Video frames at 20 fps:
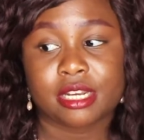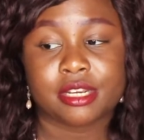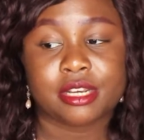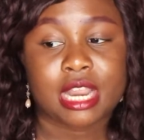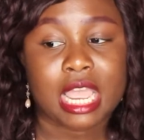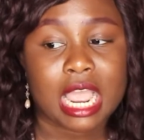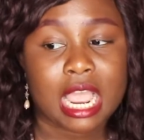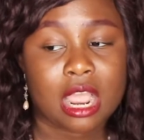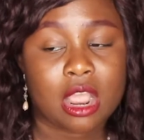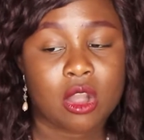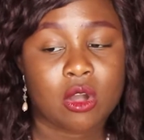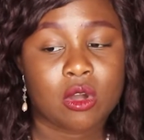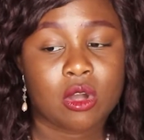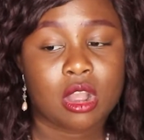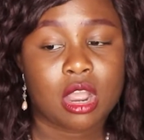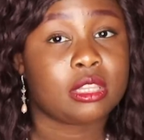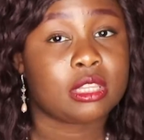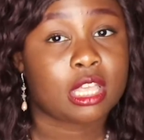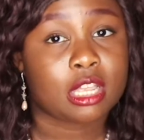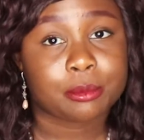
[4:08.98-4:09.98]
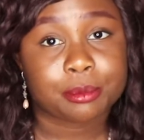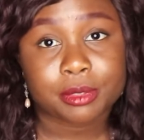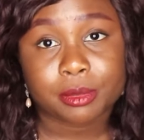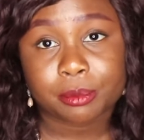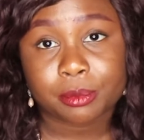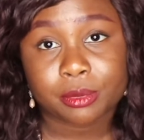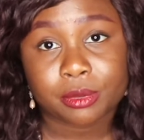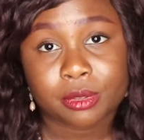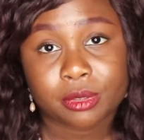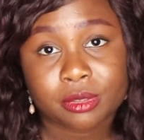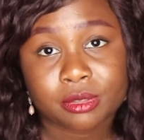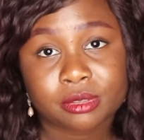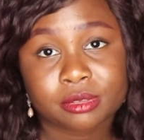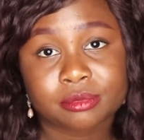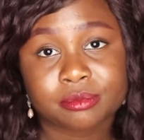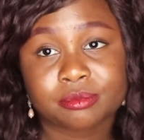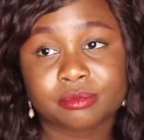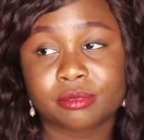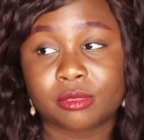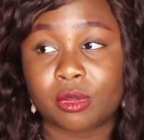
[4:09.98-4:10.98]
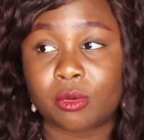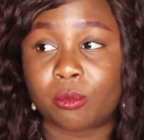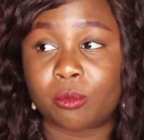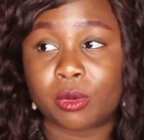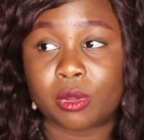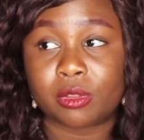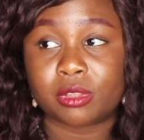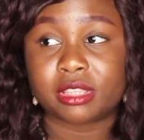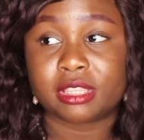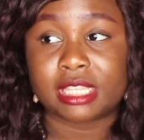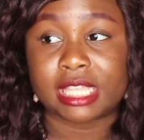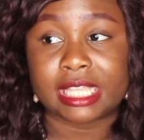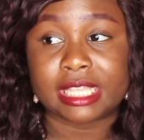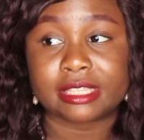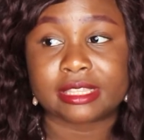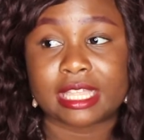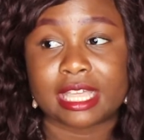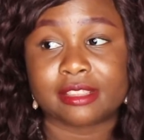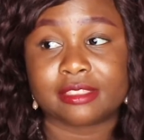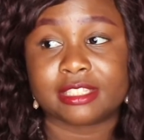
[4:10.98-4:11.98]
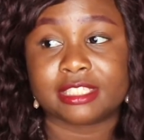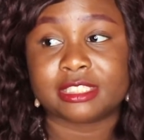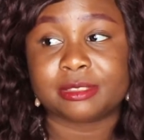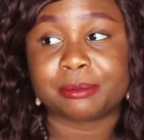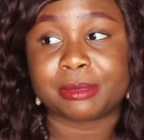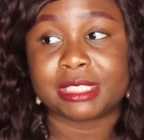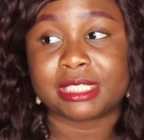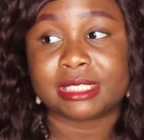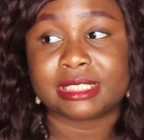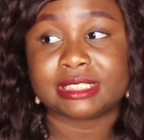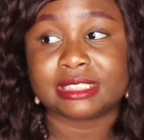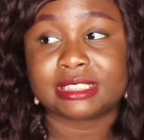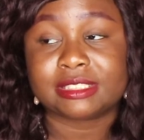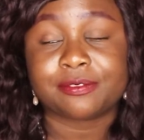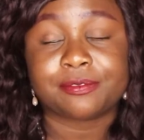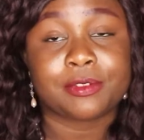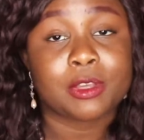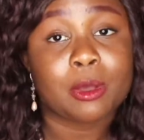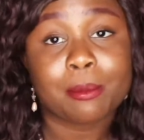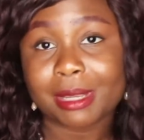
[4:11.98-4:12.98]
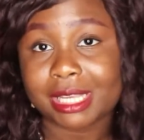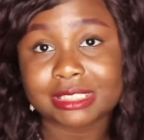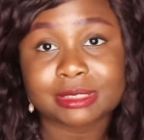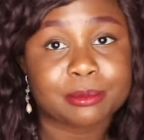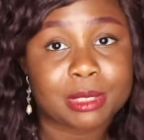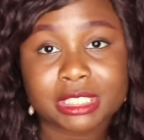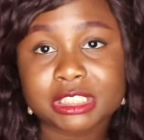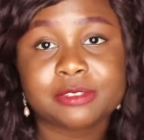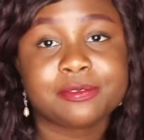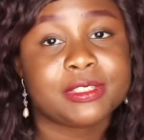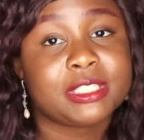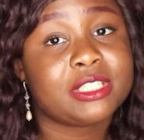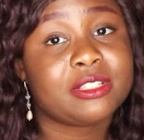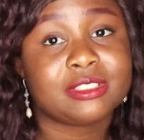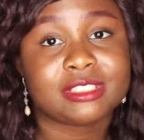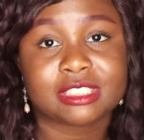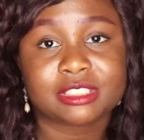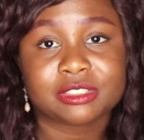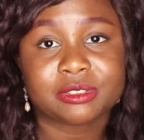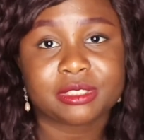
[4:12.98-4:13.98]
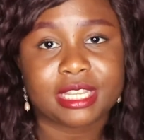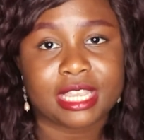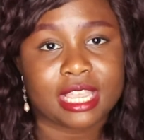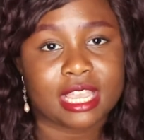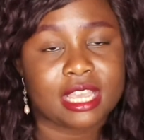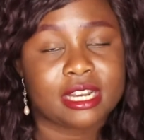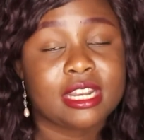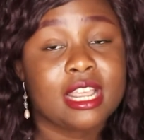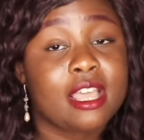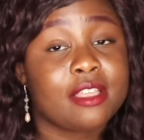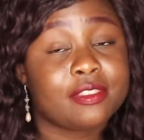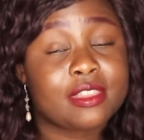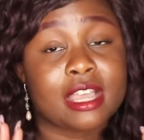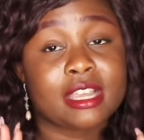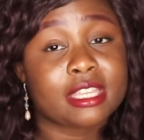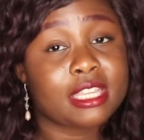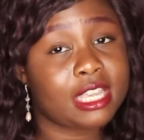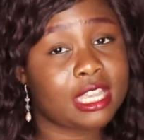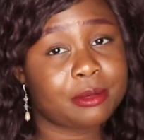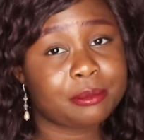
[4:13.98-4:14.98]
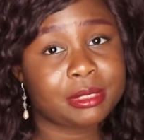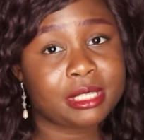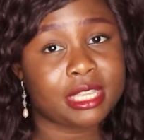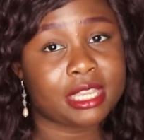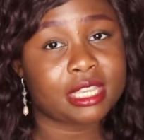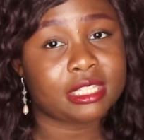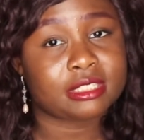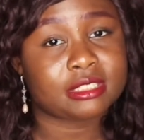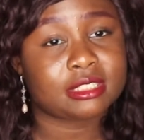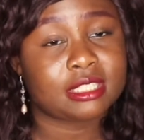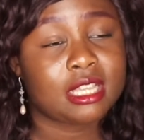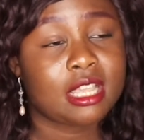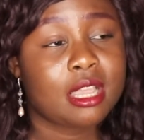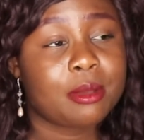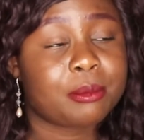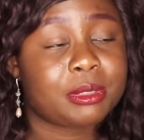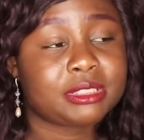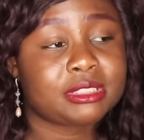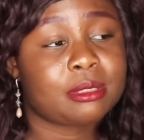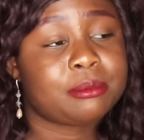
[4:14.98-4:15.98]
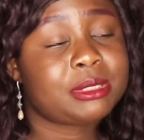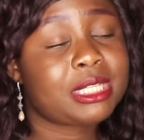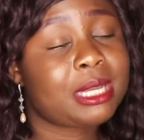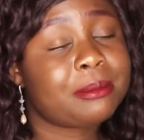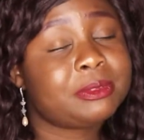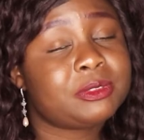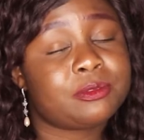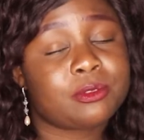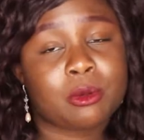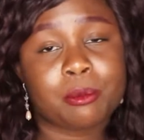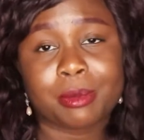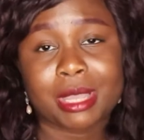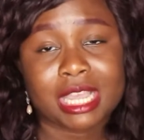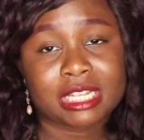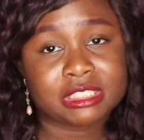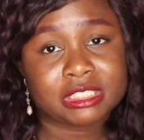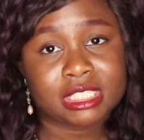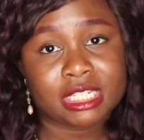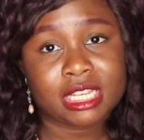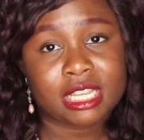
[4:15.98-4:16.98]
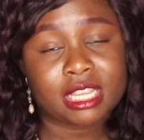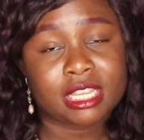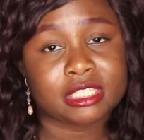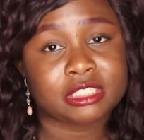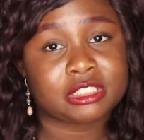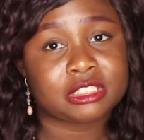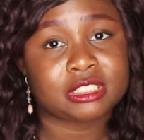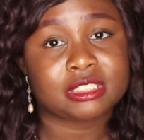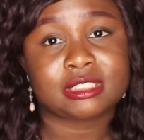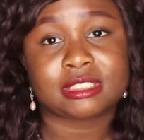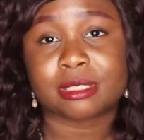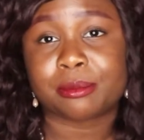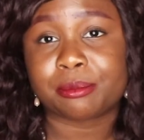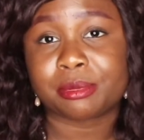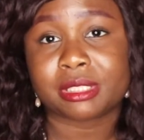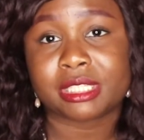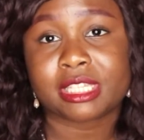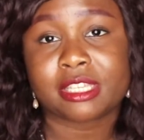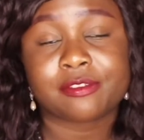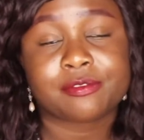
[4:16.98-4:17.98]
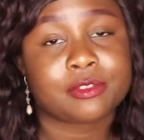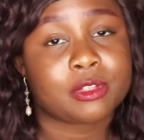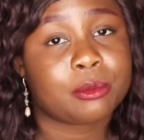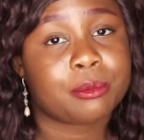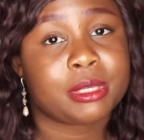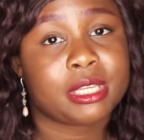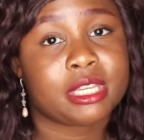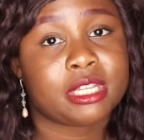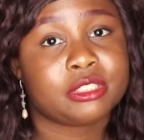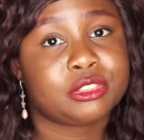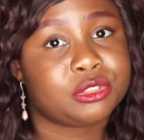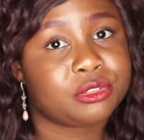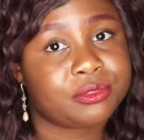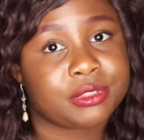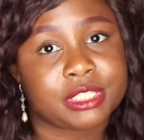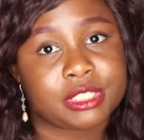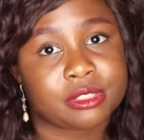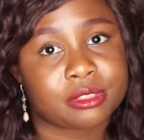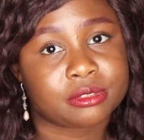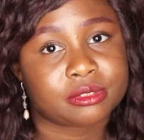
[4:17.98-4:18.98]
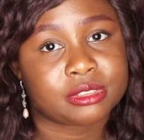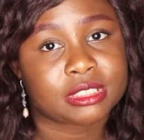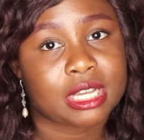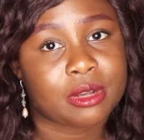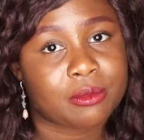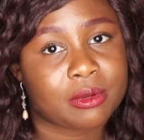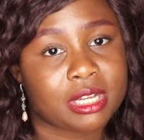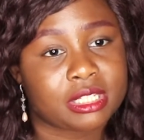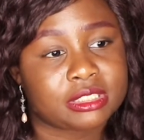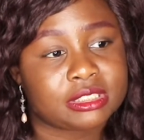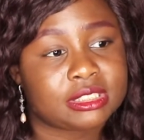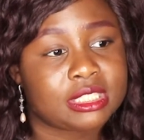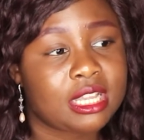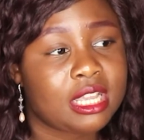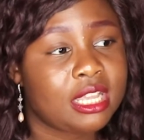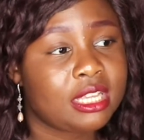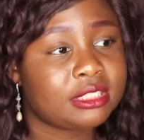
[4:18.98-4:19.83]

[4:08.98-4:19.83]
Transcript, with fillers: Now, a lot of people will think that this means film as much videos as you can. That can be it, but sometimes film batching is just simply filming 2 videos at once.